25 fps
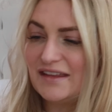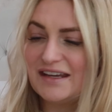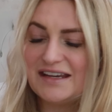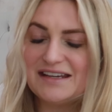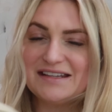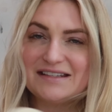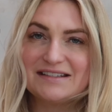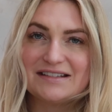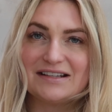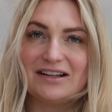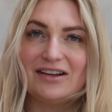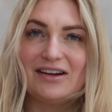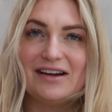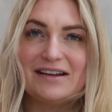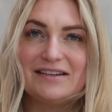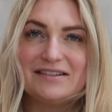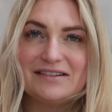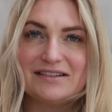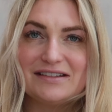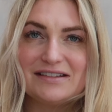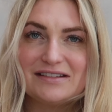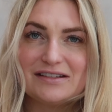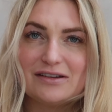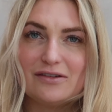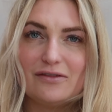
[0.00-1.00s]
these
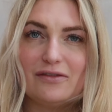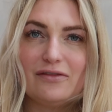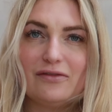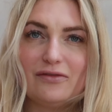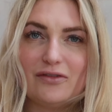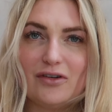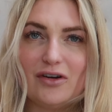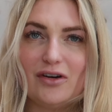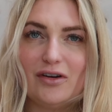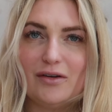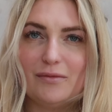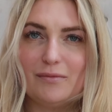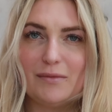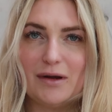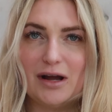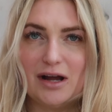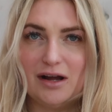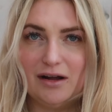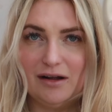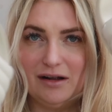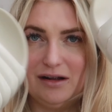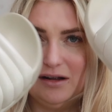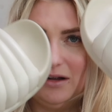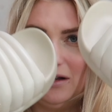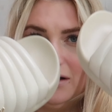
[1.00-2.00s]
sliders from
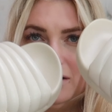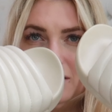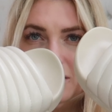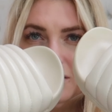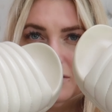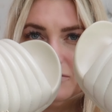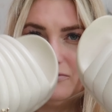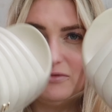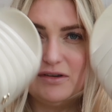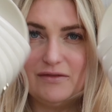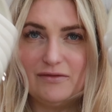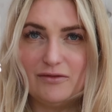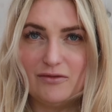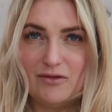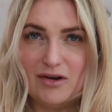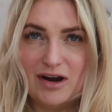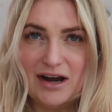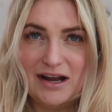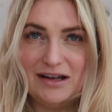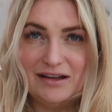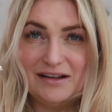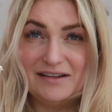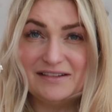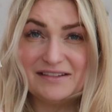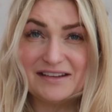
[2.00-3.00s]
River
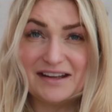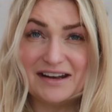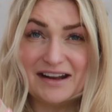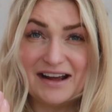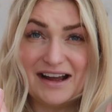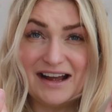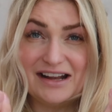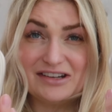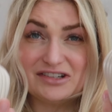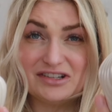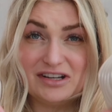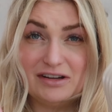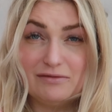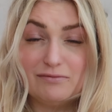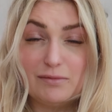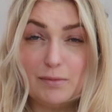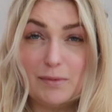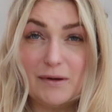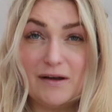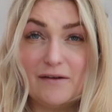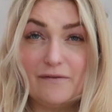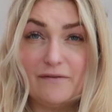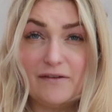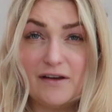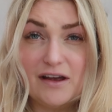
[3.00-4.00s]
Island and I actually
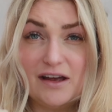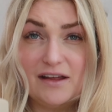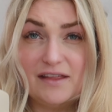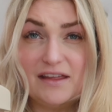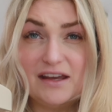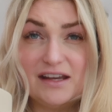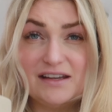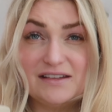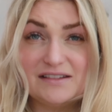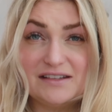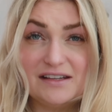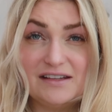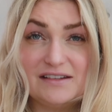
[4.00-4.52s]
prefer these.